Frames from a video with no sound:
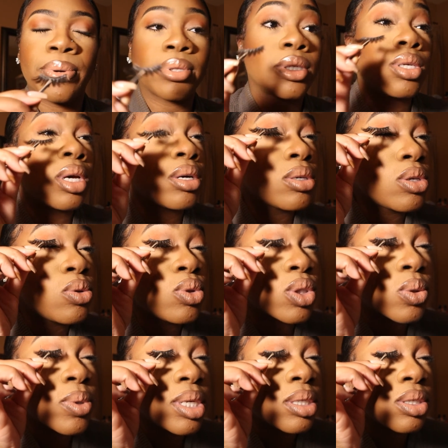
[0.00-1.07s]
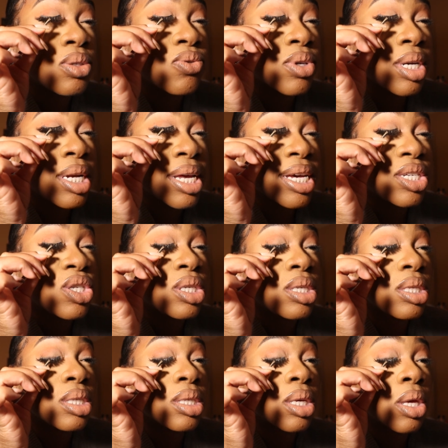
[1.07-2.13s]
Do y'all use tweezers for your
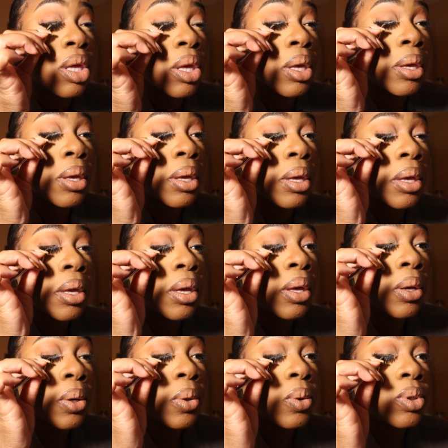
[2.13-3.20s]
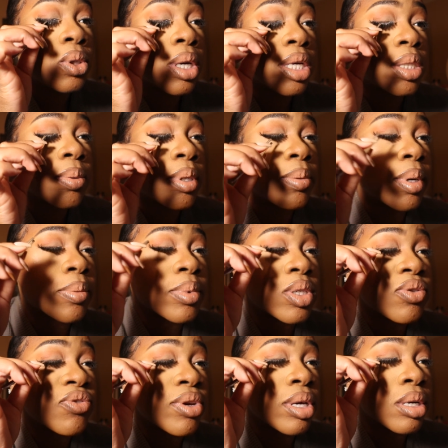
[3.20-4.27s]
lashes? Or do y'all put them on with
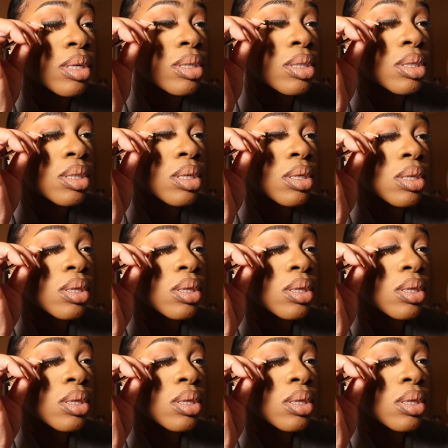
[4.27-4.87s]
your fingers?